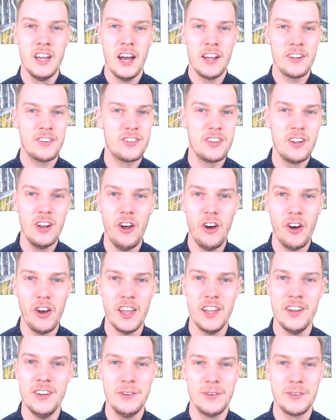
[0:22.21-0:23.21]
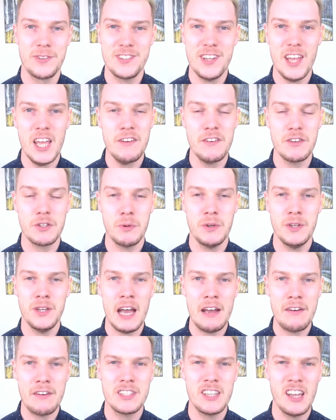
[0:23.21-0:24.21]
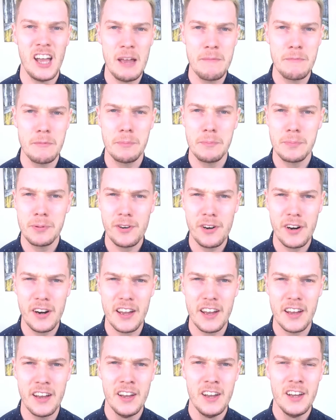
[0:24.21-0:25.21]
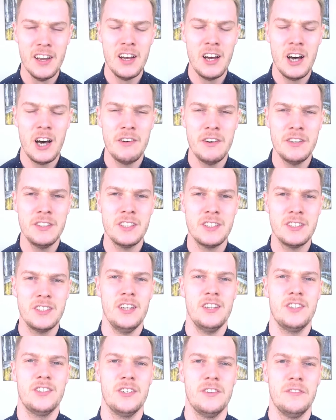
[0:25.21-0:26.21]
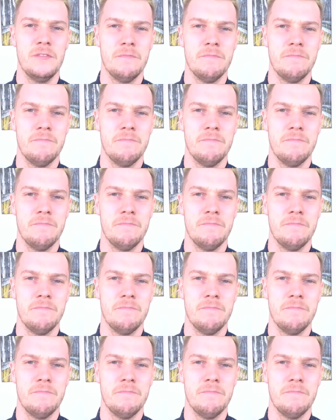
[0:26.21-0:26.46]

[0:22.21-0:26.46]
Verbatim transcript: a slot in your service where you have a time of prayer or intercession